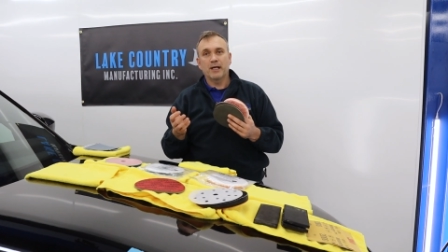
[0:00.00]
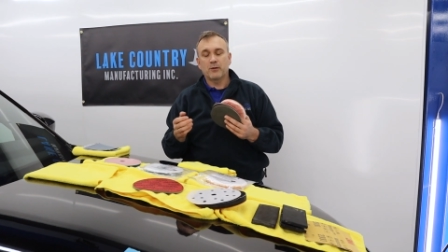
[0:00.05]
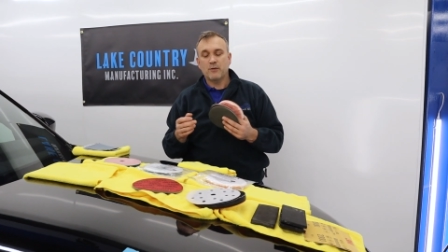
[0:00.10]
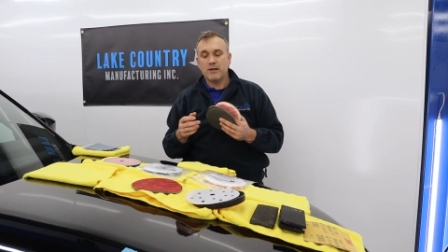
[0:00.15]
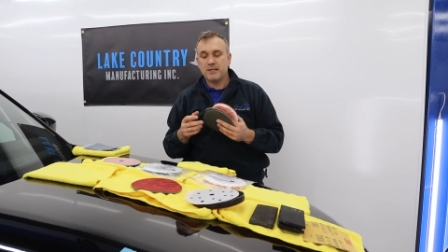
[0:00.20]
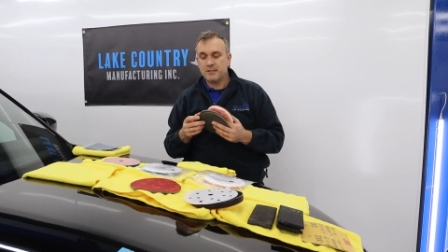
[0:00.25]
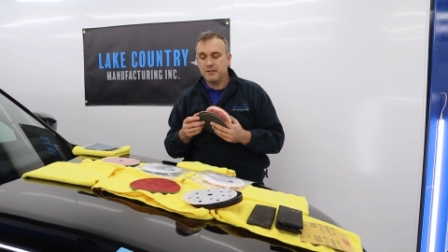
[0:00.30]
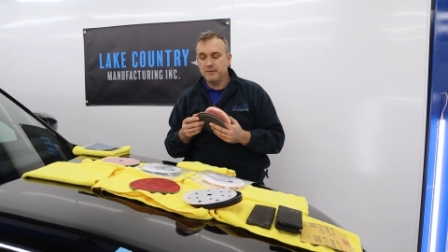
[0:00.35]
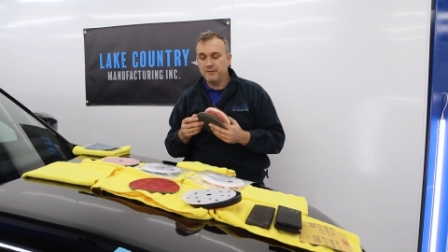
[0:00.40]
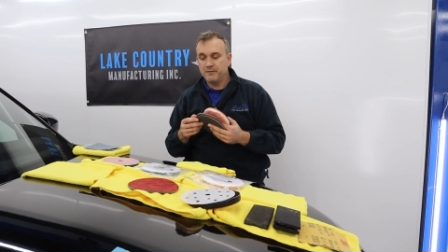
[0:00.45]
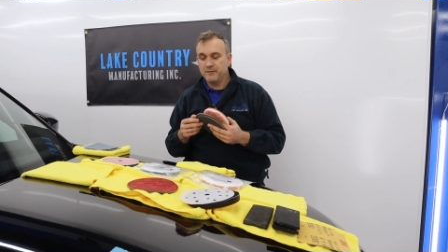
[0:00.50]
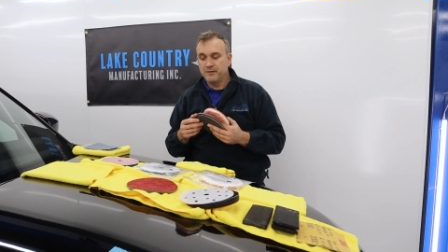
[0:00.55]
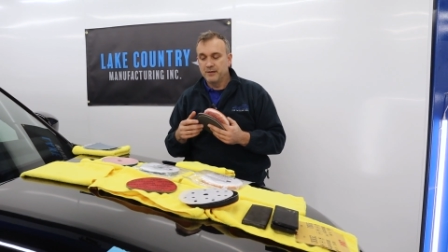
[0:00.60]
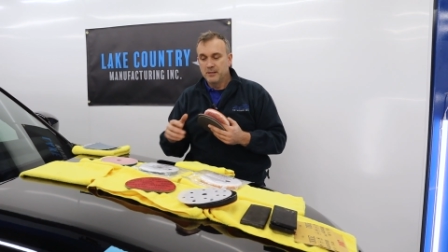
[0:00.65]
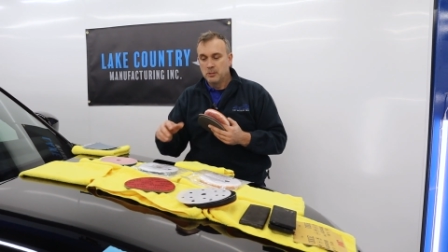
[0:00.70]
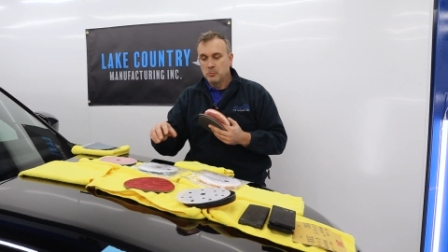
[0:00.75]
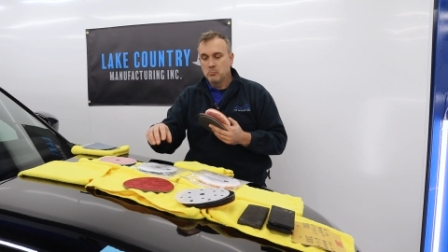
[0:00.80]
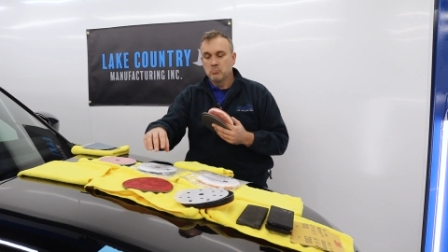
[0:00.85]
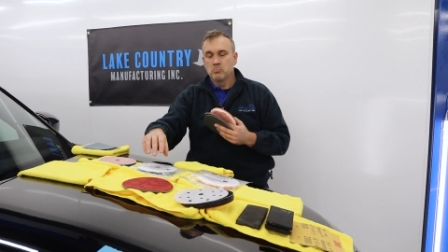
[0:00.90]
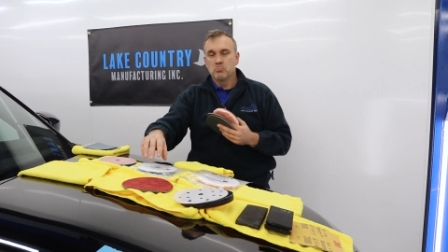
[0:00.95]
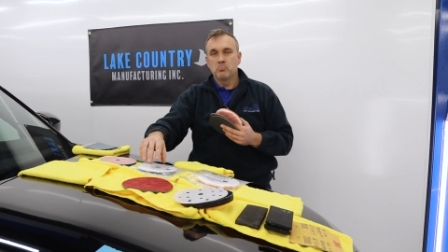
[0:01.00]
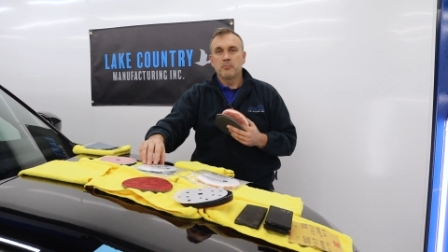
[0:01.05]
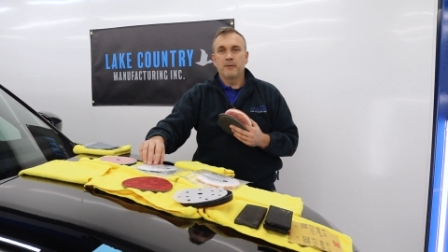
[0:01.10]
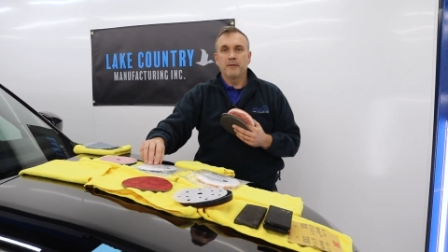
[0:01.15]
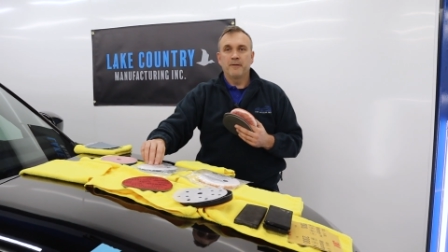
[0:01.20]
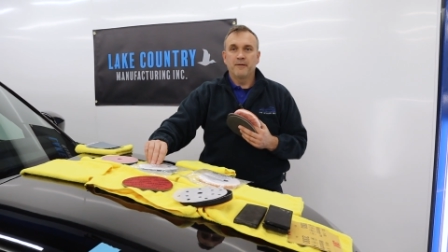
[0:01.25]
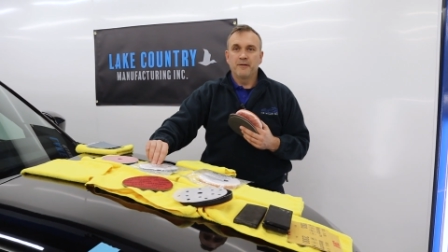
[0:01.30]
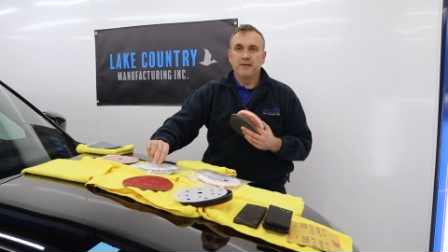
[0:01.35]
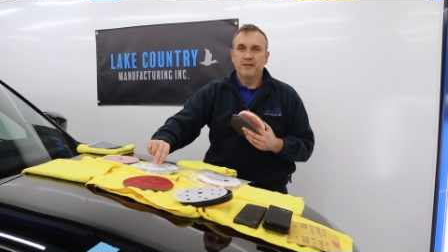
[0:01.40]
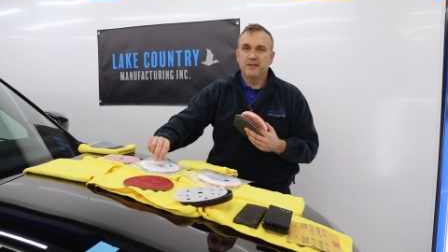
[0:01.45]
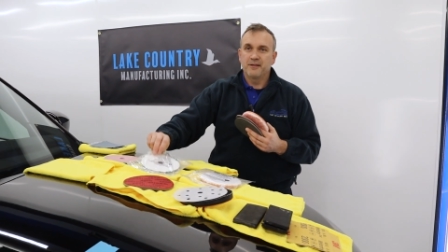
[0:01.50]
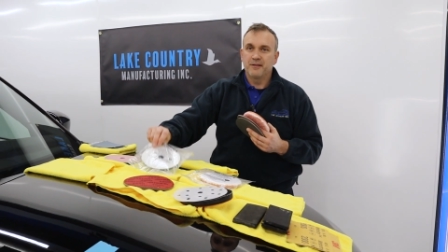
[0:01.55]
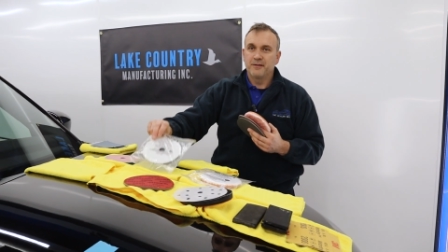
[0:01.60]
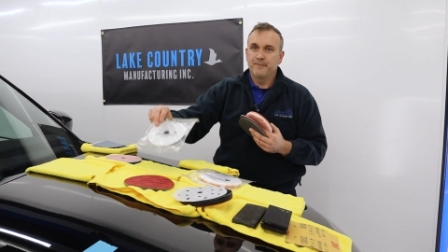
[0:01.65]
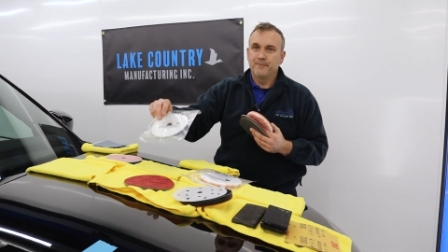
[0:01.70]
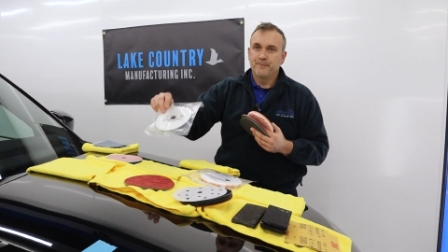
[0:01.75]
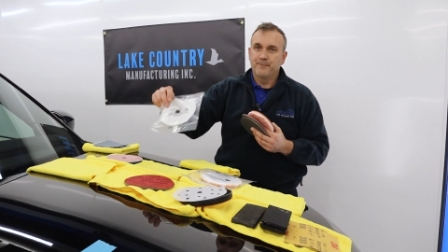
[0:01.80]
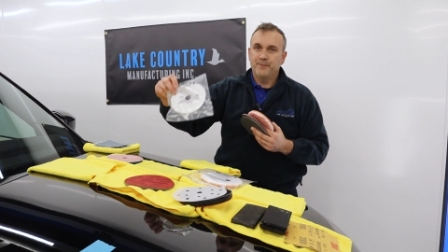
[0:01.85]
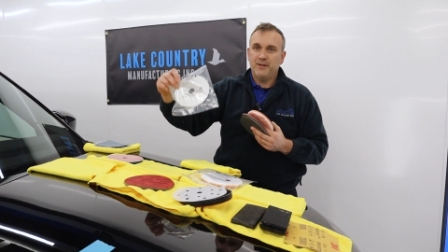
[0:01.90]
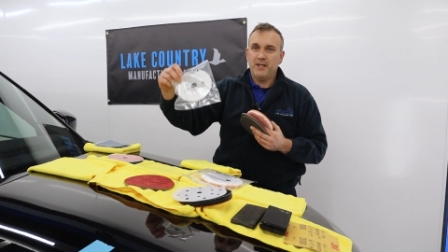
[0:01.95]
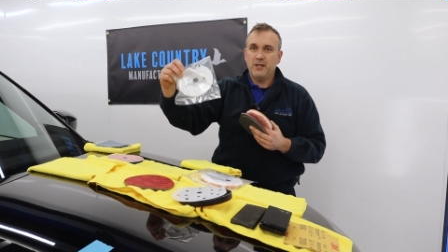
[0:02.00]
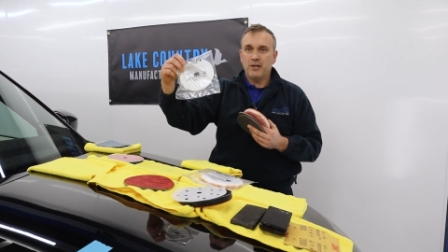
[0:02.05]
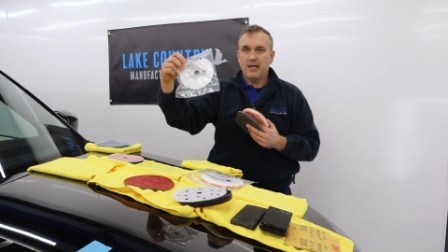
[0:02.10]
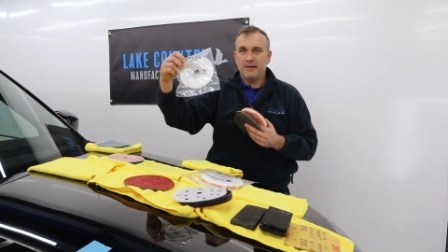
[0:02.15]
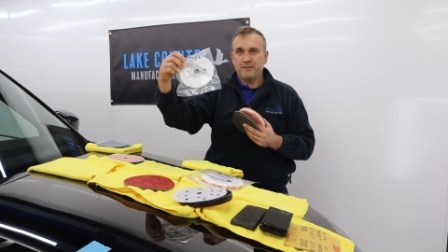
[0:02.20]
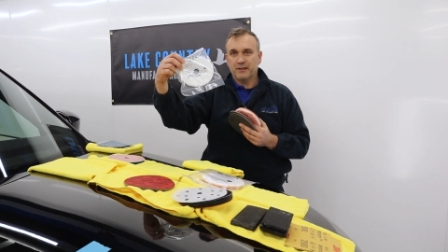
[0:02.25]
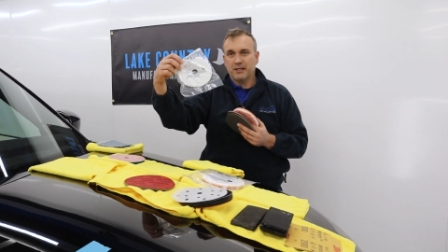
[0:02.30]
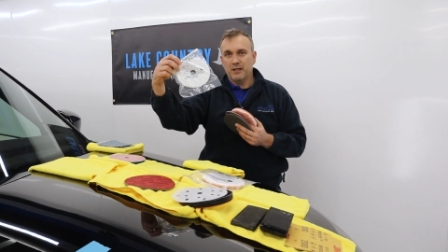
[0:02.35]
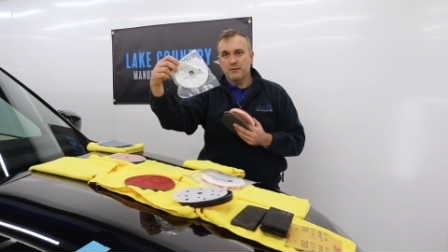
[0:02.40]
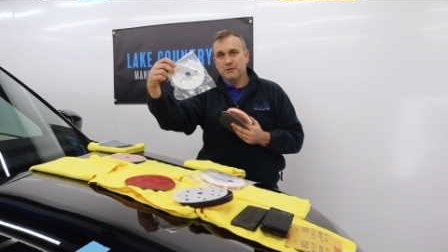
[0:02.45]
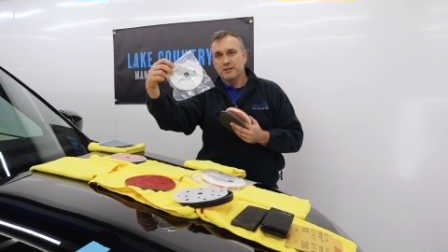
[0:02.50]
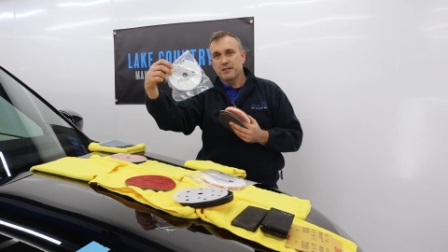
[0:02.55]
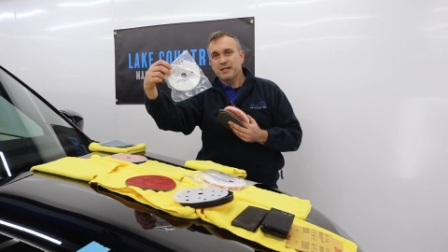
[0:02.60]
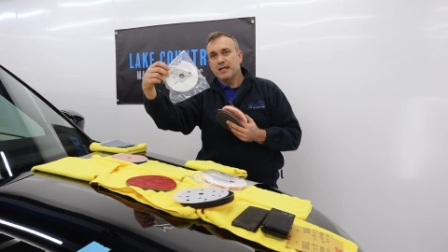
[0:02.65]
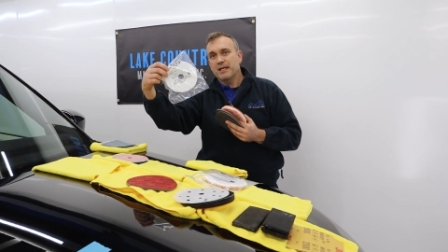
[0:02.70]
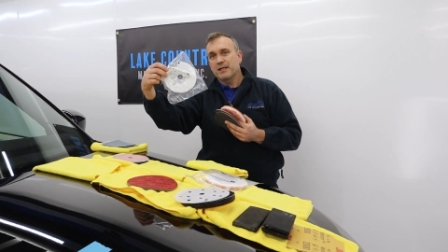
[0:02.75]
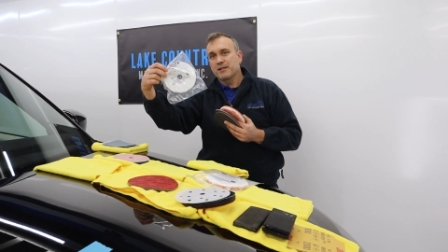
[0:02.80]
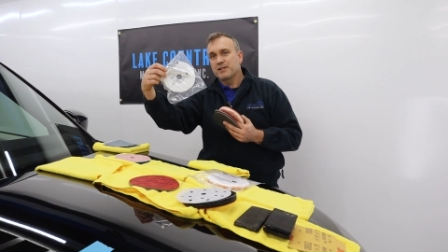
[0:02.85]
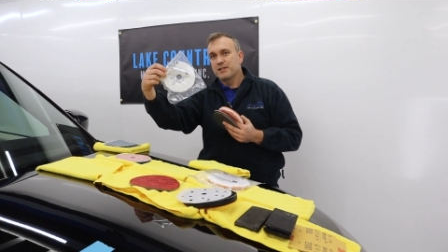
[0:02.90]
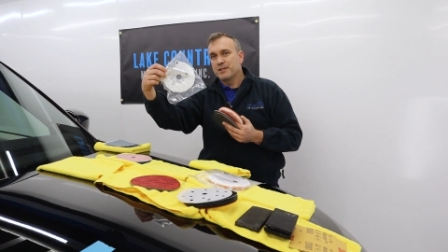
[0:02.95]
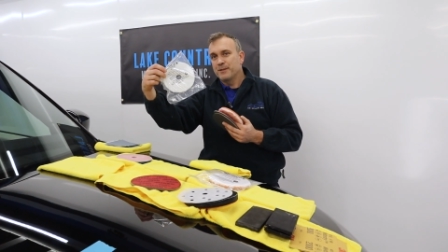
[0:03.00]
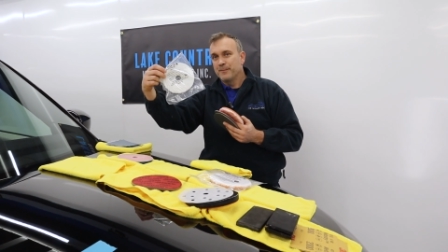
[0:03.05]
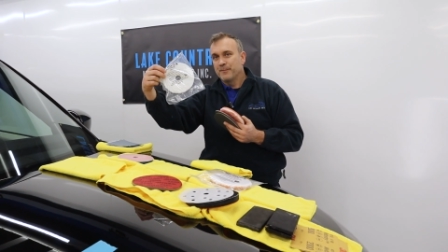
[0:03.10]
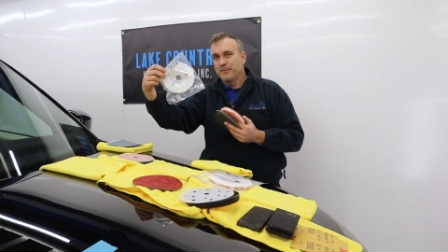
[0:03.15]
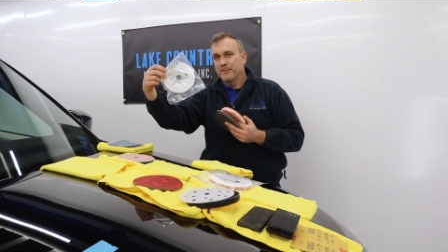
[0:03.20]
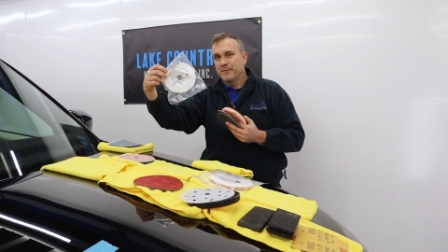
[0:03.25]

aggressive. And I have to go to this.